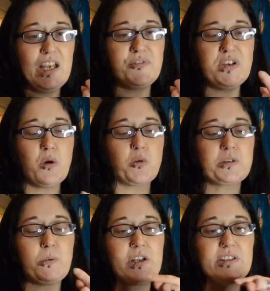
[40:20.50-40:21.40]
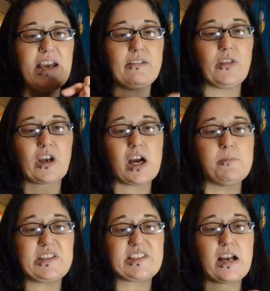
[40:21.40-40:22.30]
If you don't want to put it down in the
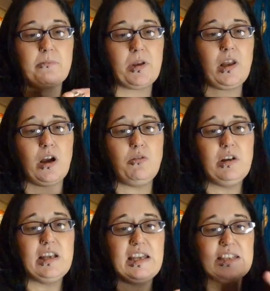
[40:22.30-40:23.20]
comments down below,